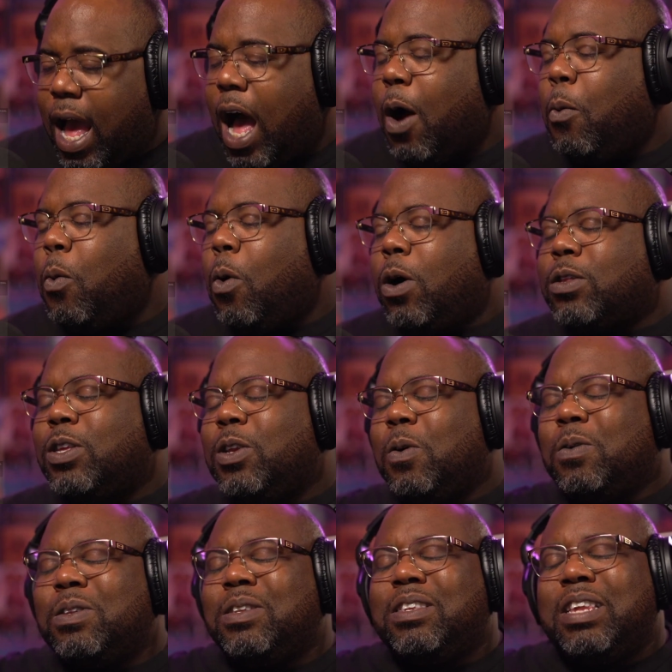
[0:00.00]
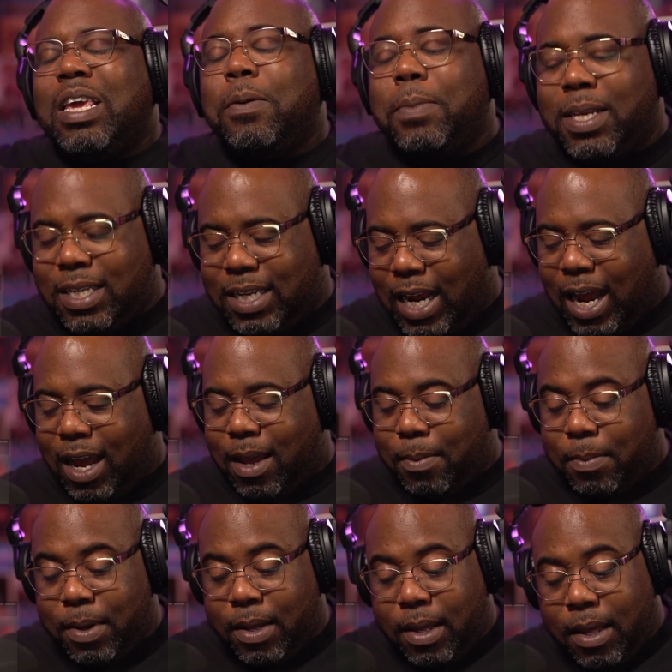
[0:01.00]
I walked in on demon
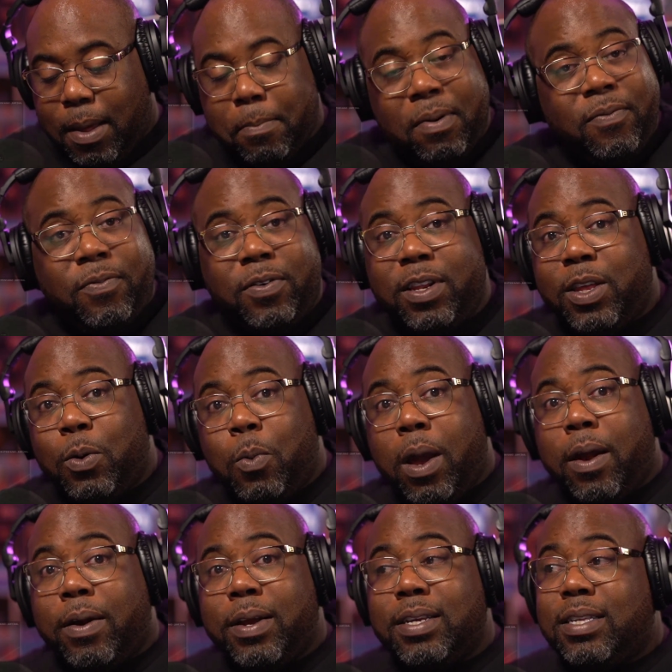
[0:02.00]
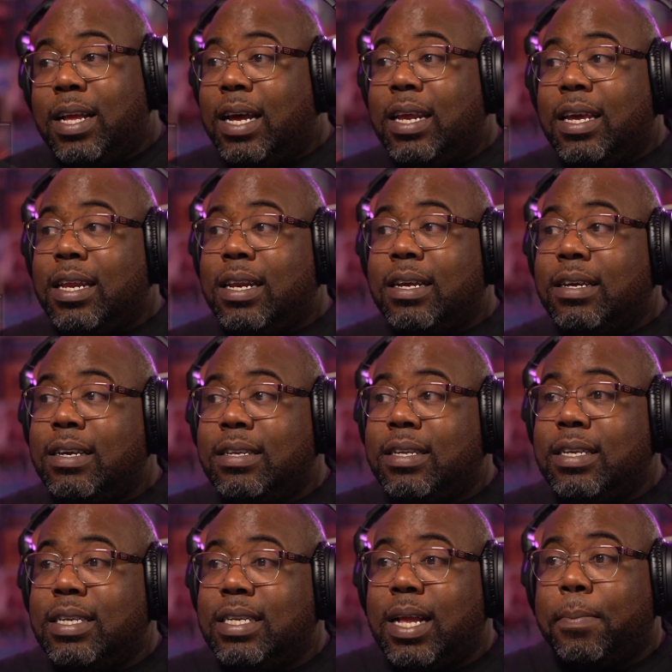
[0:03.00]
time. Be fully aware. He's not here to. He's
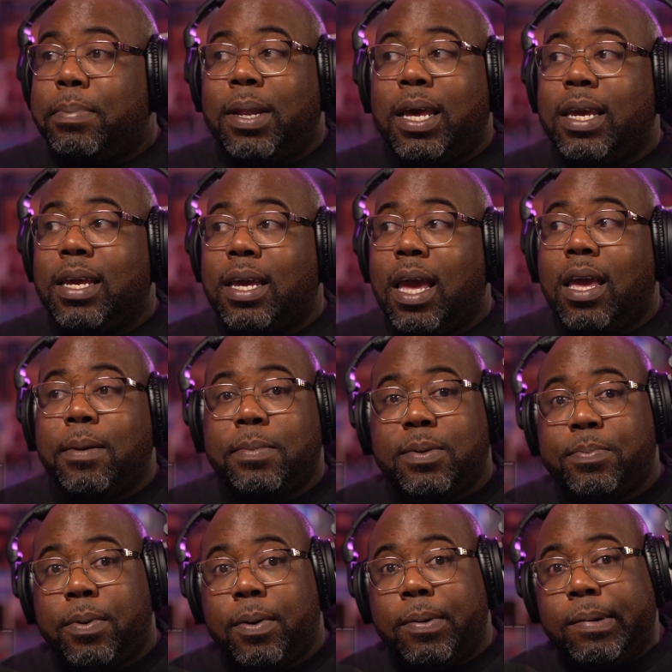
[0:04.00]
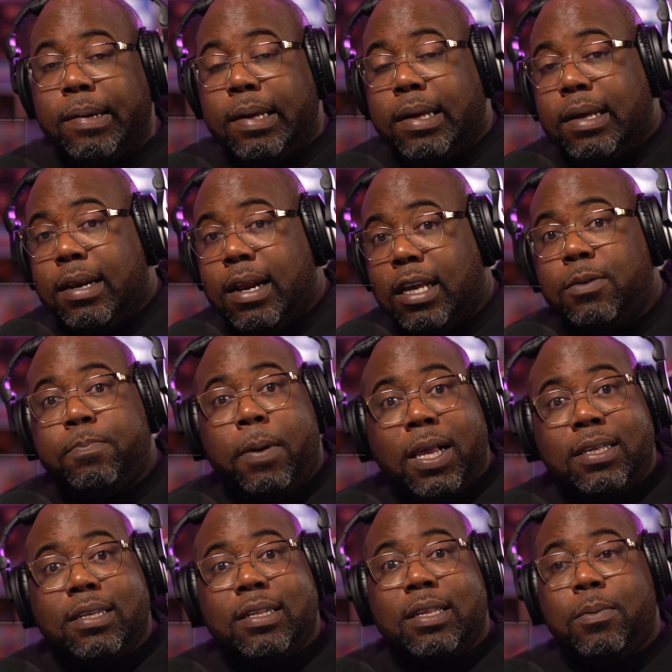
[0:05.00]
he's not playing games, bro. That's
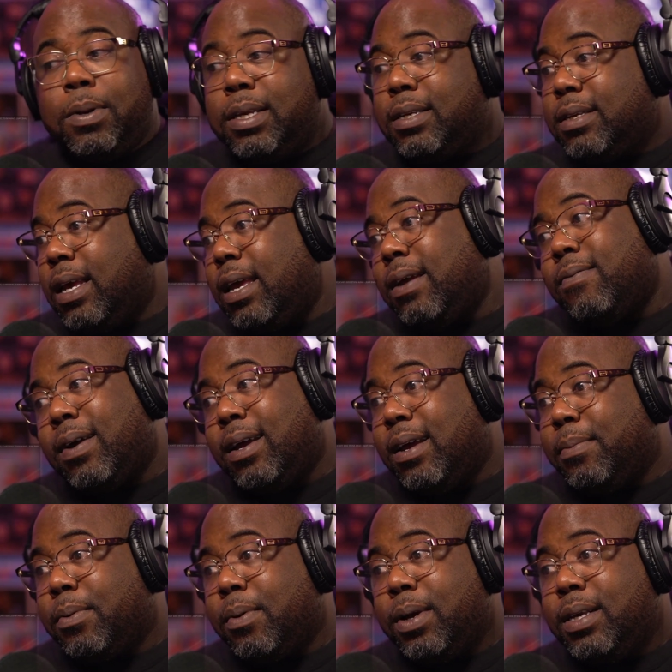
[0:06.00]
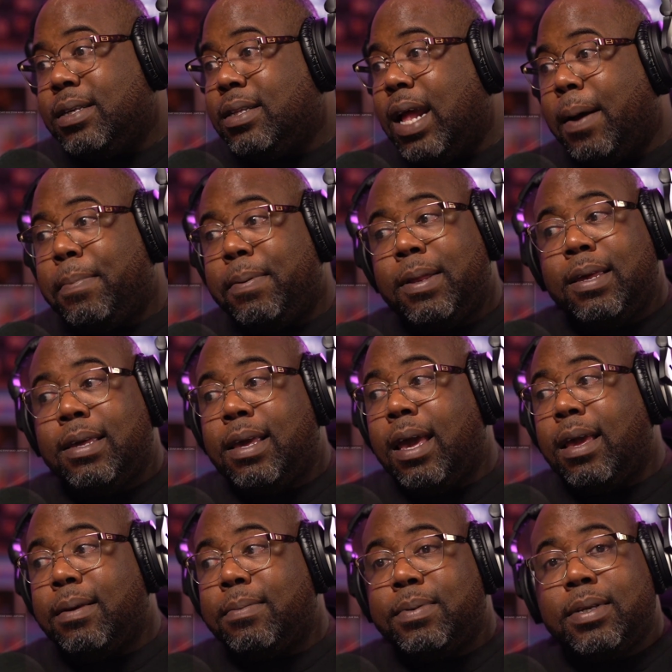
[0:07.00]
basically what he's saying right here, bro. He's not playing
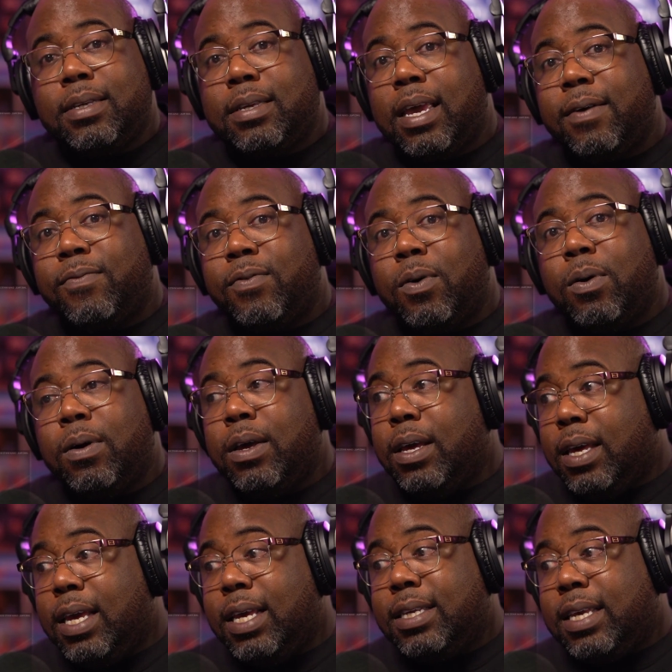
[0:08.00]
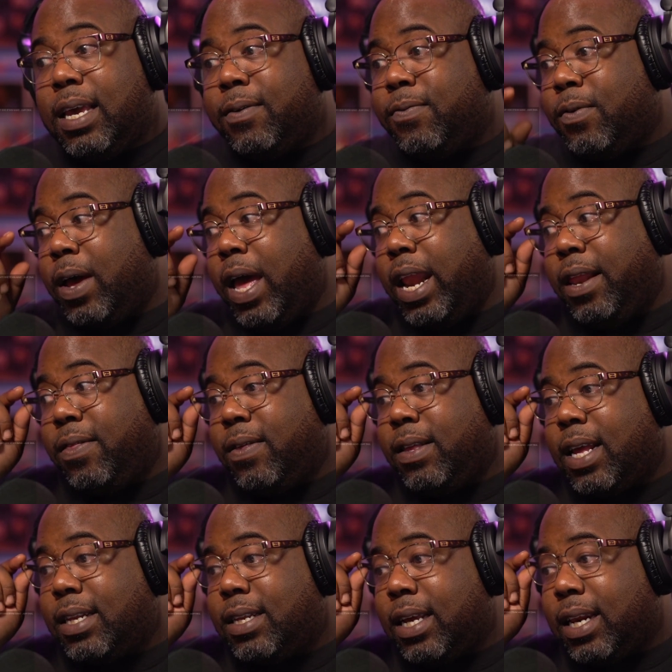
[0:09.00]
games. He's here for. He's here for anything
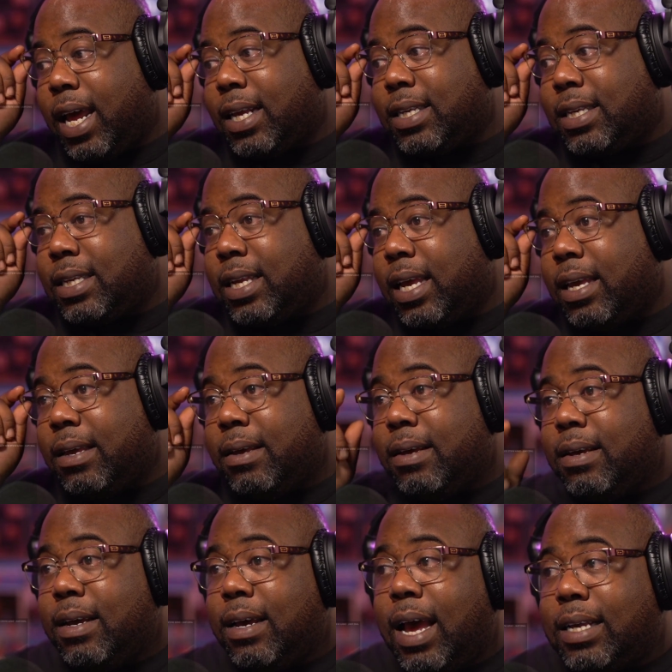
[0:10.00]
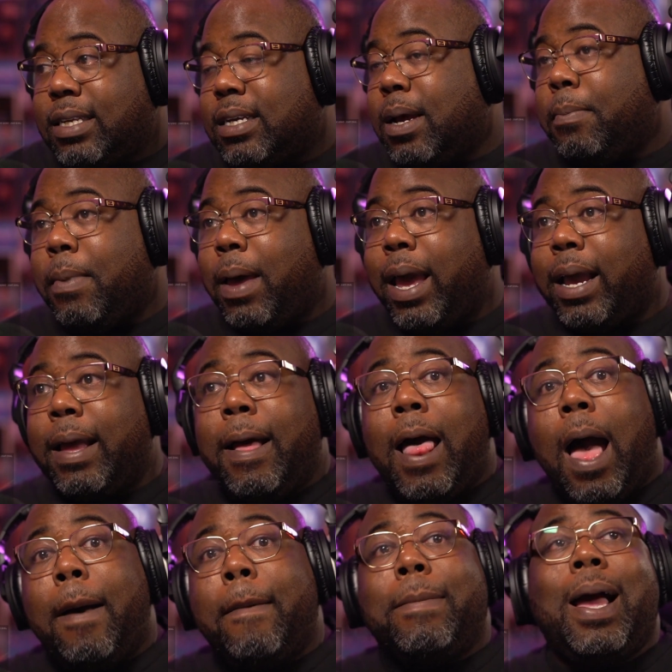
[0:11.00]
that Dana has to say has to come back.
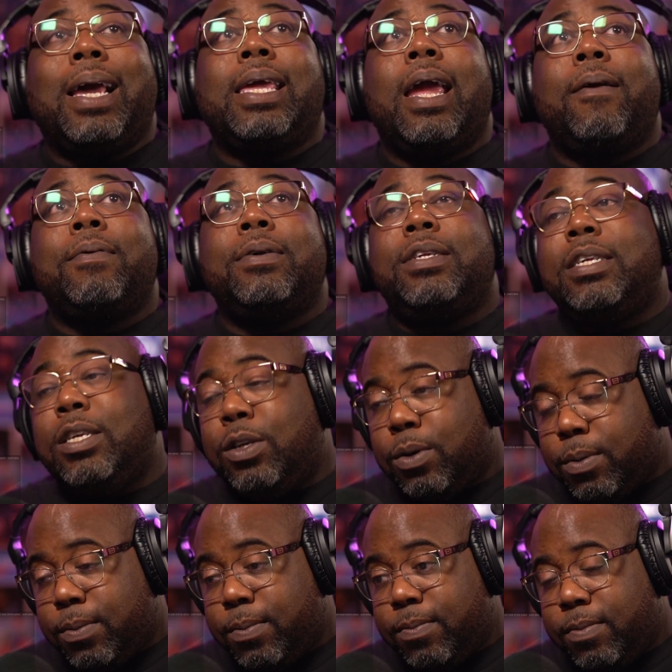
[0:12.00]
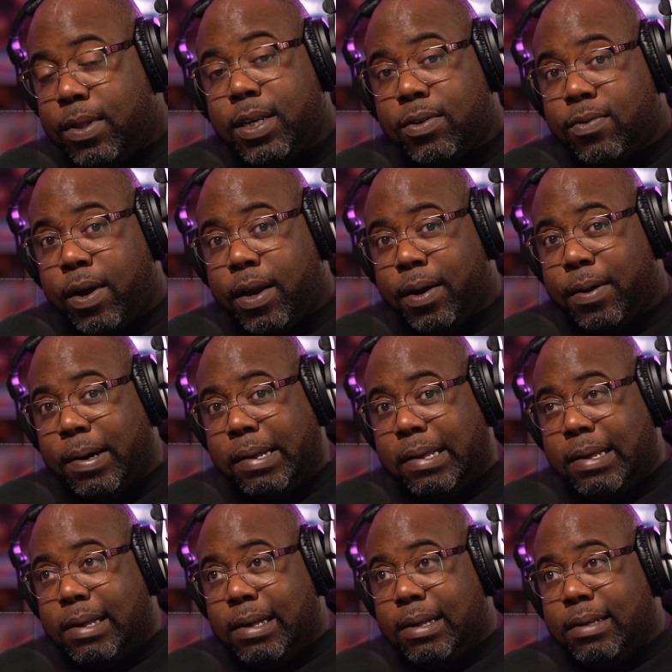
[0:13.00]
I, I guarantee you this right here.
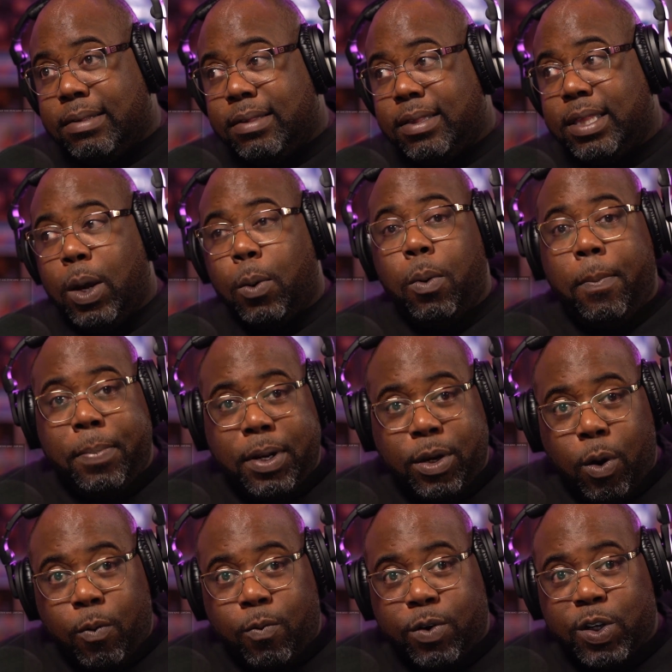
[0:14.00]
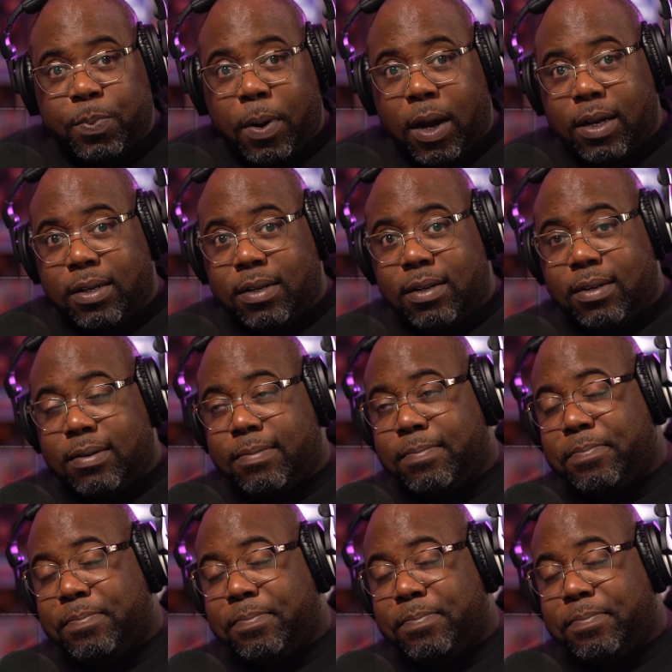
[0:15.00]
There will be no response.